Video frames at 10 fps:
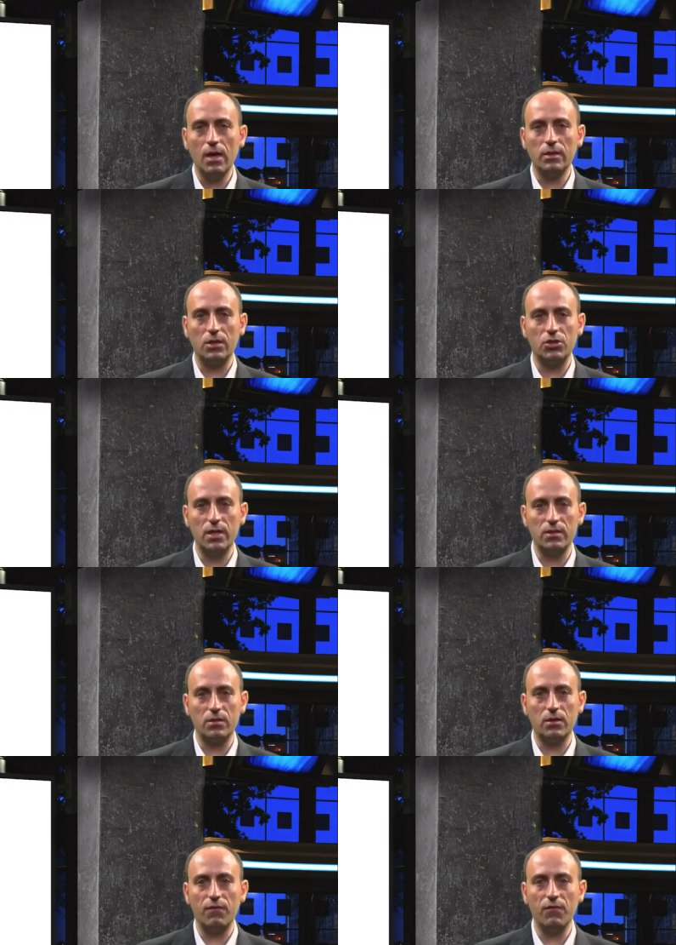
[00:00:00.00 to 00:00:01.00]
such
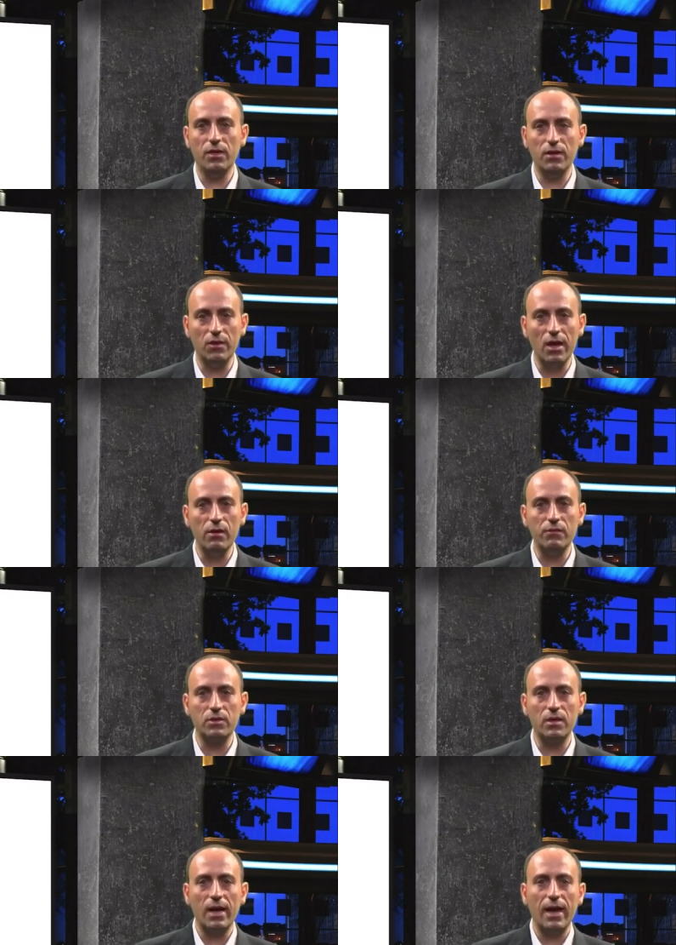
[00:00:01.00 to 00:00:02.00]
as feed-in
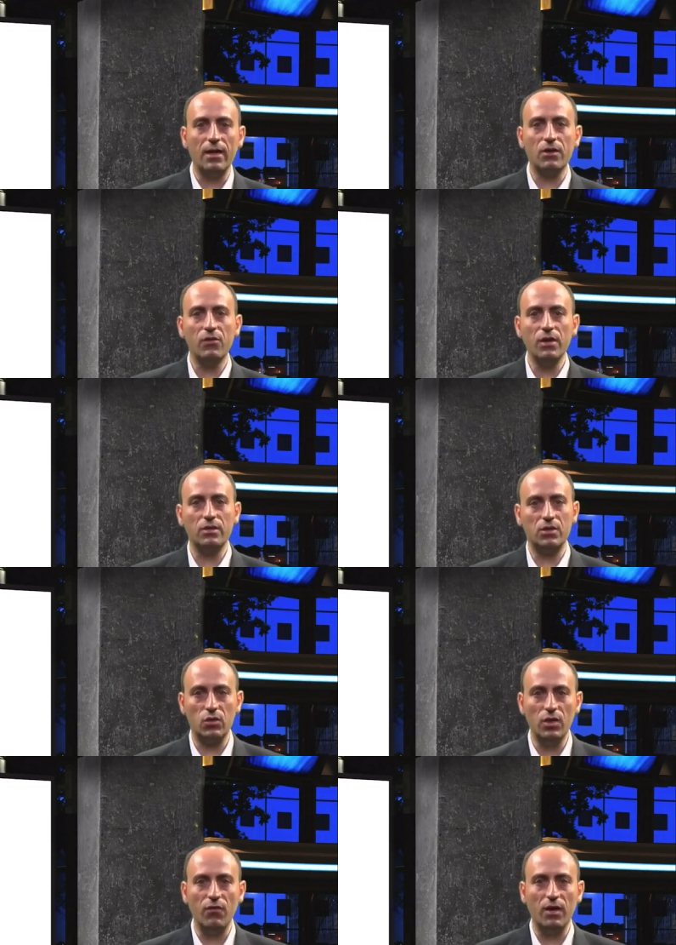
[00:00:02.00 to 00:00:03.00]
tariffs and green
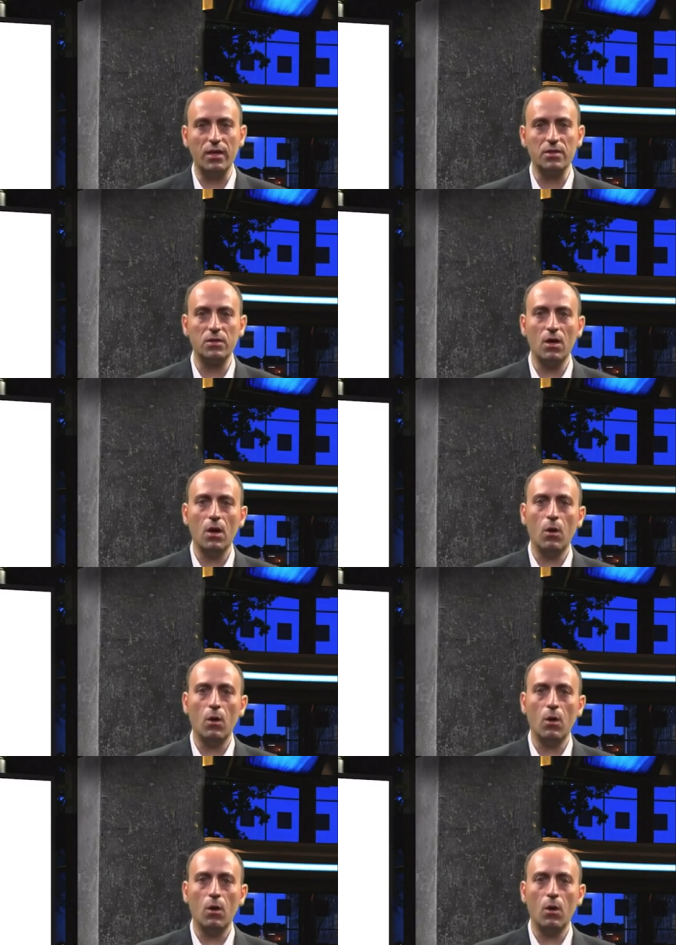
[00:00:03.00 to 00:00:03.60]
certificates,